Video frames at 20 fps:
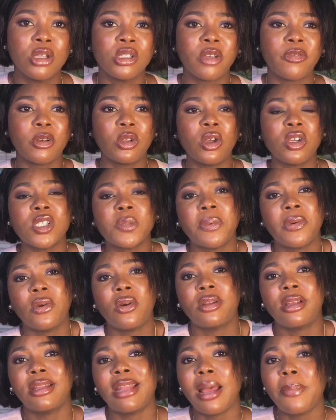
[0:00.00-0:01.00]
So for those
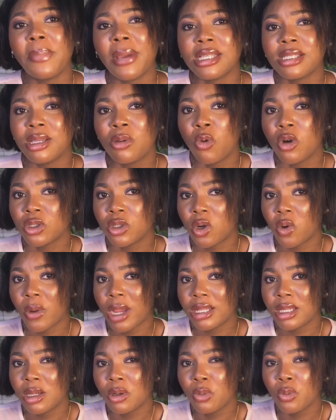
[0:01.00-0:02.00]
period that that person was
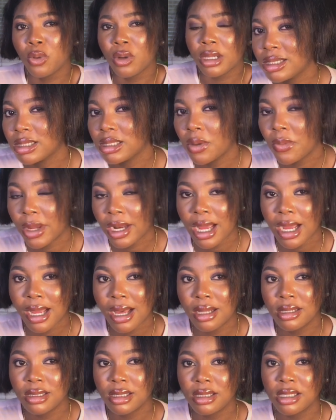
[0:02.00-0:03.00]
already ruling, they were not
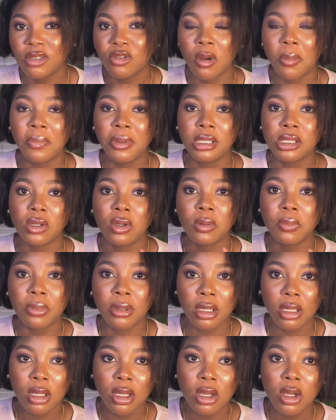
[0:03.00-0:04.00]
counting it for Peter
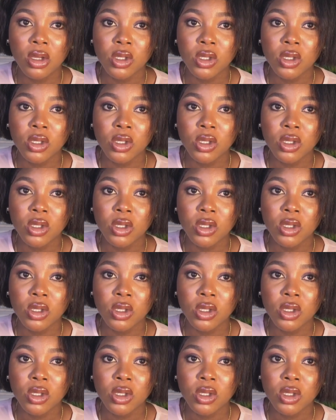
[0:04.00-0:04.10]
Obi.